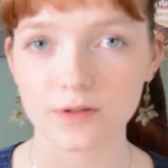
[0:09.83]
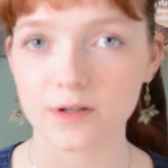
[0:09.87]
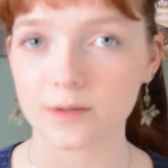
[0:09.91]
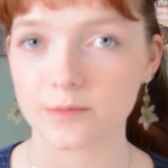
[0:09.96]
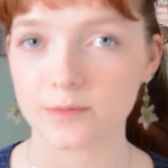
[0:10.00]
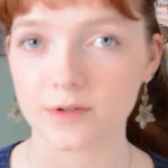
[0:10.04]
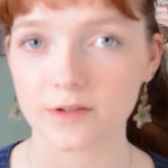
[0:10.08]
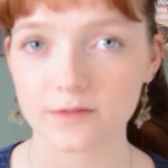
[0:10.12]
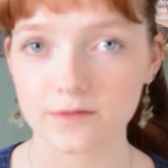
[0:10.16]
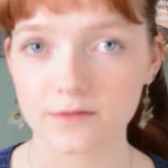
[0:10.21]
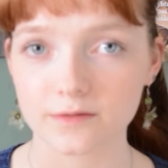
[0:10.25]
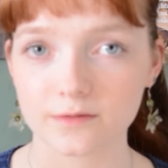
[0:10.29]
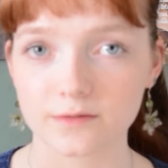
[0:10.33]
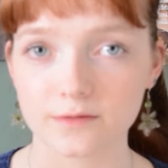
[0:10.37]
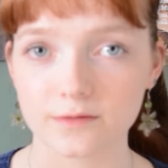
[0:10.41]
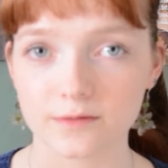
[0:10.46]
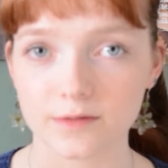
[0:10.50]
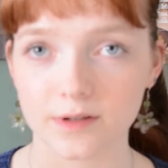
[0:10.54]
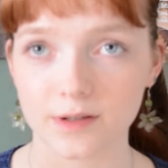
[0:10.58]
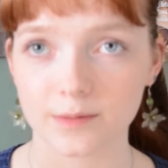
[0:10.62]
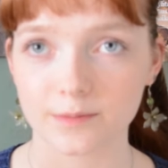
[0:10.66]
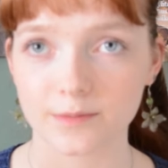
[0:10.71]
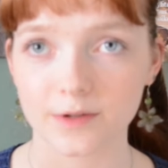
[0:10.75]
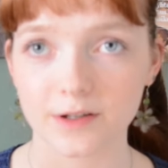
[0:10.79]
I'm not
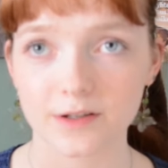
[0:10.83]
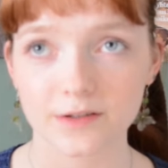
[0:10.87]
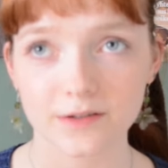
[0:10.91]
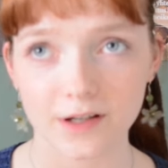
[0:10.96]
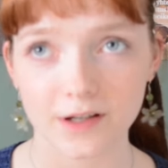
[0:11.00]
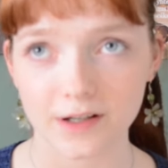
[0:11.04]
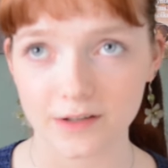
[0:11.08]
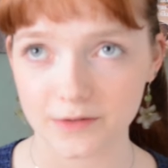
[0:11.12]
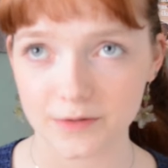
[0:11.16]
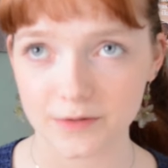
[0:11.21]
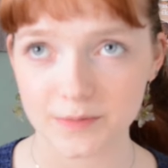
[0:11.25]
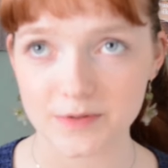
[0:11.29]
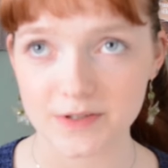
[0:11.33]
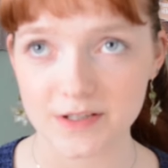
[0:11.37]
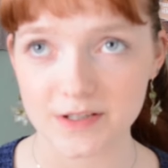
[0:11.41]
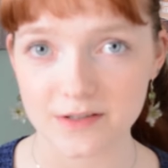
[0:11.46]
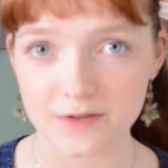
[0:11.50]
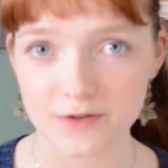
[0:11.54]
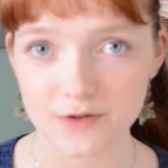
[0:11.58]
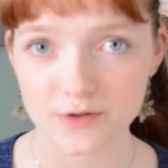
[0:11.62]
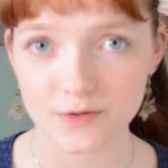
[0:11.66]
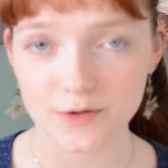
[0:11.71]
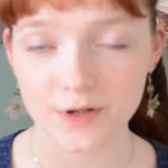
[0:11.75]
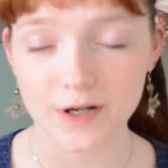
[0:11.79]

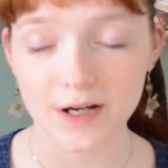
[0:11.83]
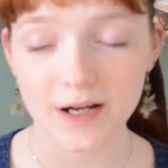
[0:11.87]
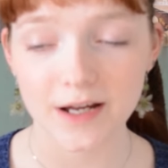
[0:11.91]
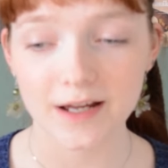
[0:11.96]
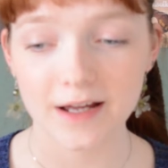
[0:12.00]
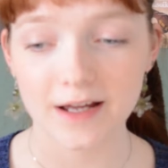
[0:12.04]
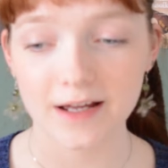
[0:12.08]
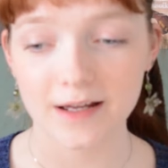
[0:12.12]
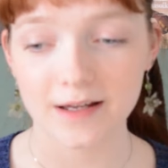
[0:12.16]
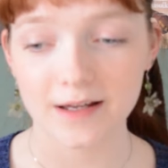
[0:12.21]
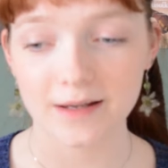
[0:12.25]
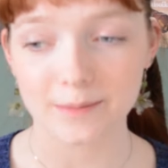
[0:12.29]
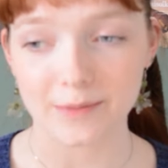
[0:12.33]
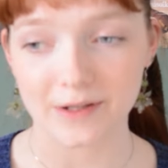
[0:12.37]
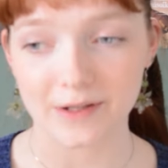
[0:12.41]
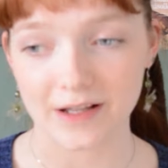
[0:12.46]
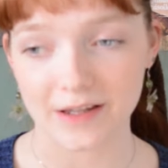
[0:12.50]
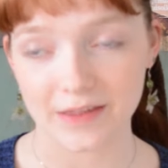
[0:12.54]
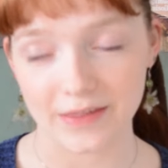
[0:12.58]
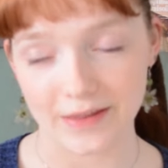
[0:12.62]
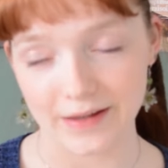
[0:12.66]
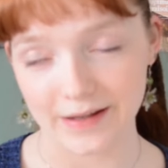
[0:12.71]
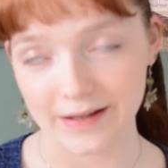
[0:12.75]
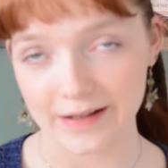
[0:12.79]
100% sure, but I
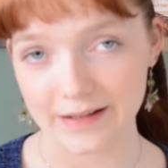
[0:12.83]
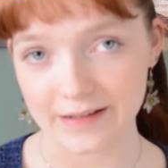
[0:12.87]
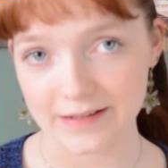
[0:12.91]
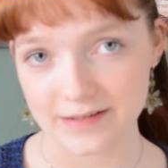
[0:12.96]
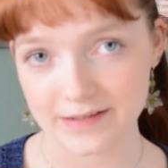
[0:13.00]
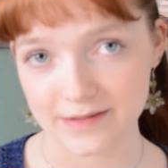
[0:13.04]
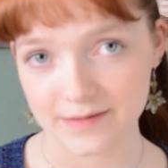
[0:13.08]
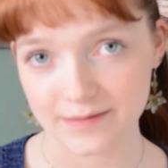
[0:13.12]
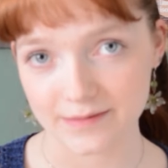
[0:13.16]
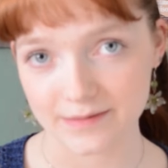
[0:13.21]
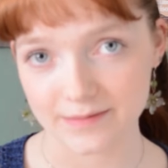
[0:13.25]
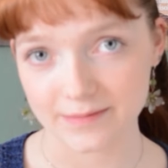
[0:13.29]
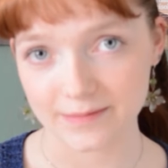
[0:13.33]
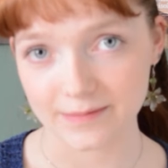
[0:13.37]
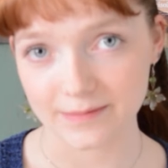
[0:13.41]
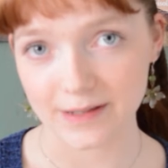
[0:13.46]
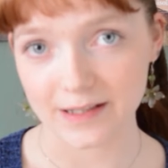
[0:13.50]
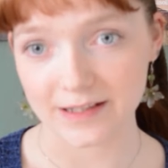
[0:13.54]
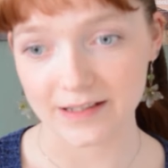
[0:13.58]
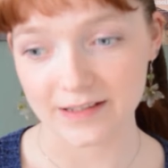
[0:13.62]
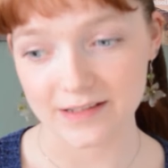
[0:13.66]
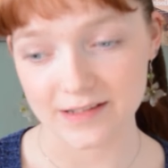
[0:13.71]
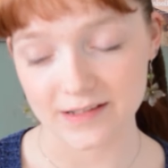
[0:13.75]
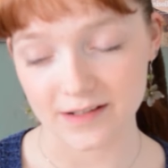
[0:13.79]
think it is,
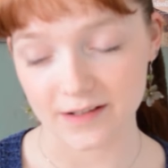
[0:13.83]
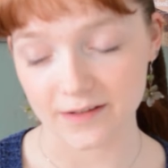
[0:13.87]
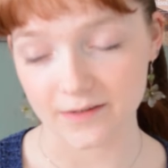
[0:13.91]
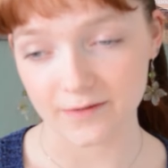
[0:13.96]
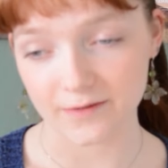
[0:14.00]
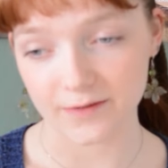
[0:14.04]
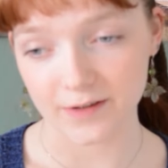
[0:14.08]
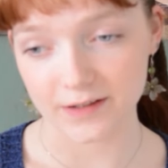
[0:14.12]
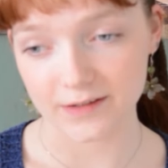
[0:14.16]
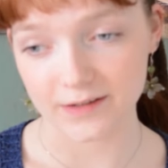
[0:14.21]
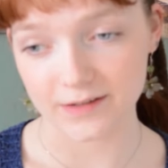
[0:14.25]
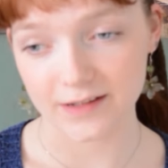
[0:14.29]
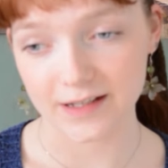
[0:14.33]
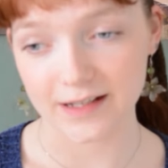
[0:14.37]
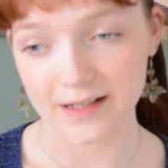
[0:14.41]
and that's kind of fun.